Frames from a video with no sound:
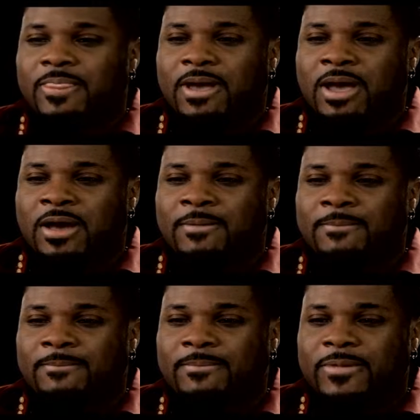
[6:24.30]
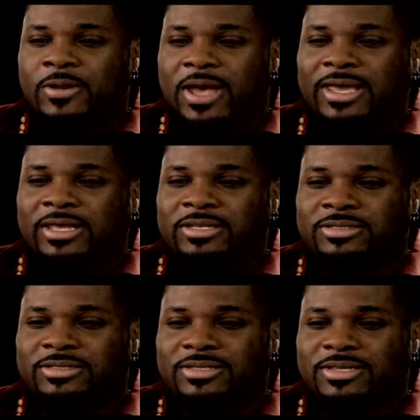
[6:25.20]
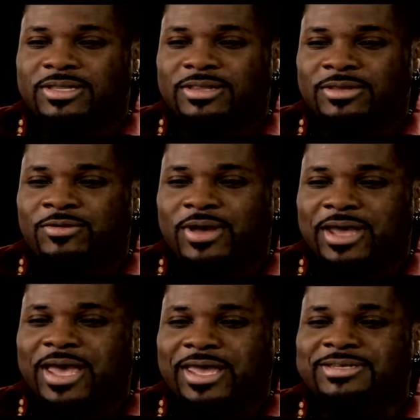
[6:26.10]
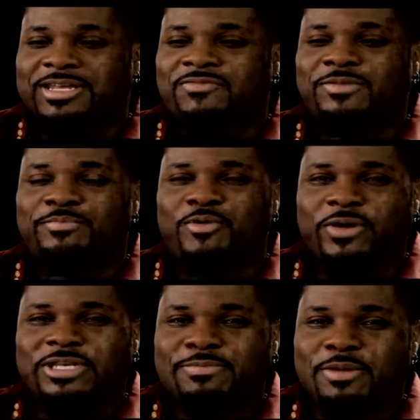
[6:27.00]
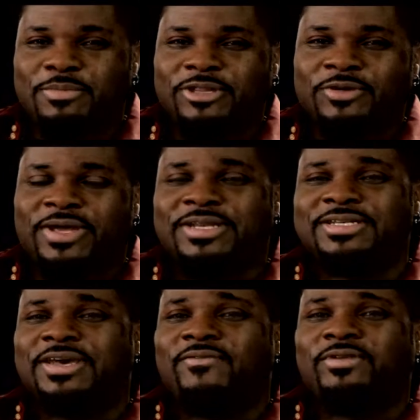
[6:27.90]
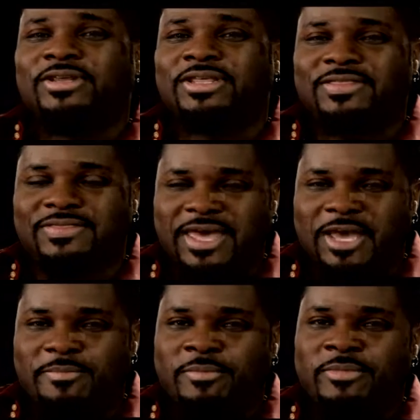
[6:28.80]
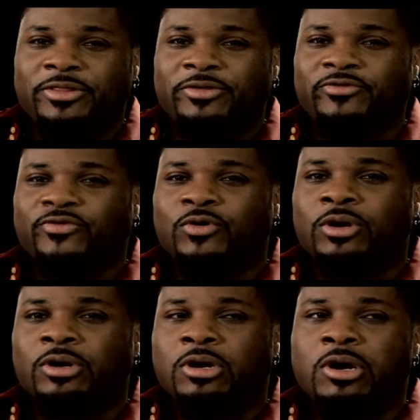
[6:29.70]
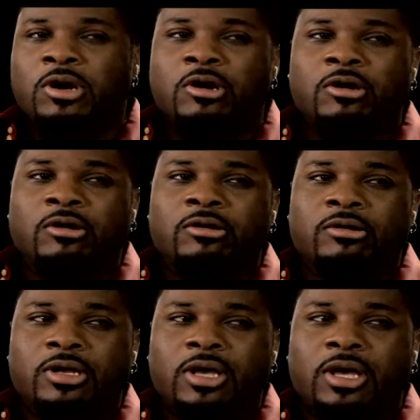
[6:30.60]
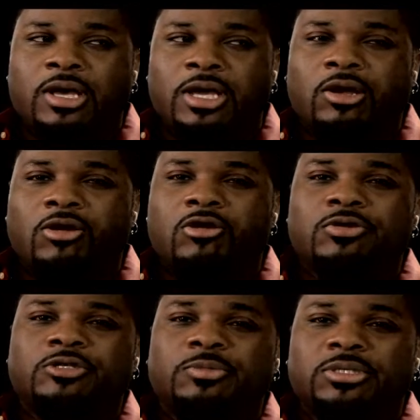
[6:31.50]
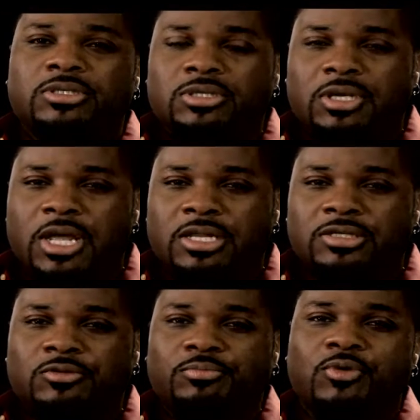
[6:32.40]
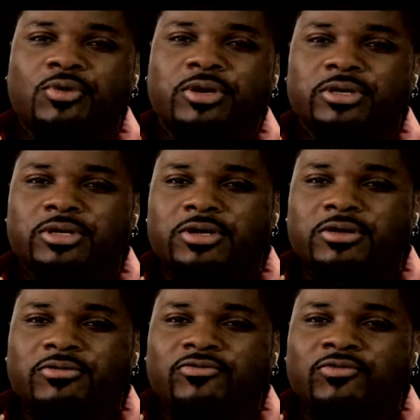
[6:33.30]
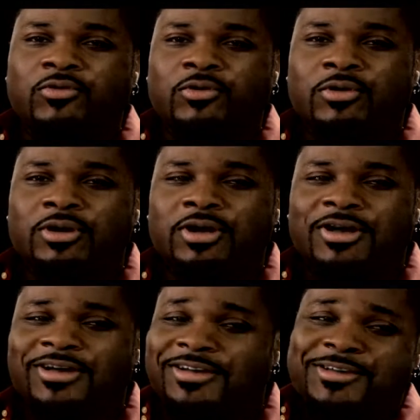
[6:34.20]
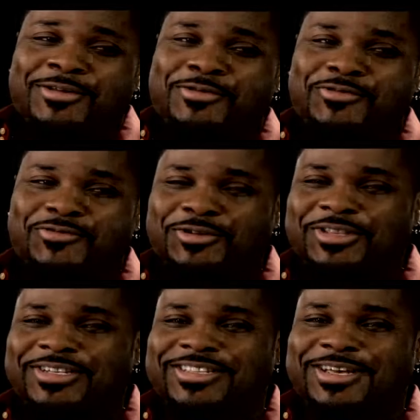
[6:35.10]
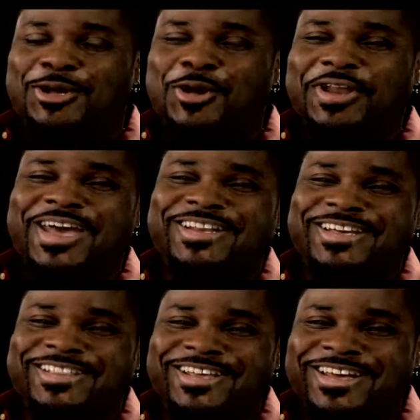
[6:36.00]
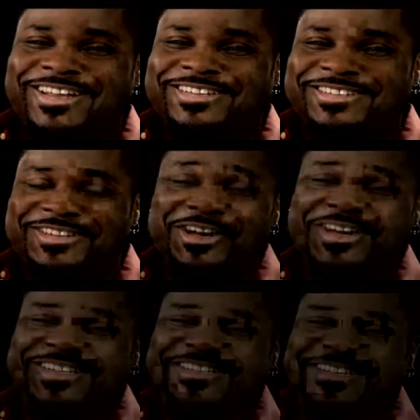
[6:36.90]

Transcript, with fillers: um, you know, I can, you know, I, I, can definitely point to my mother and definitely thank my mother for her uh, encouragement and support for uh, you know for this thing called acting that I dug as a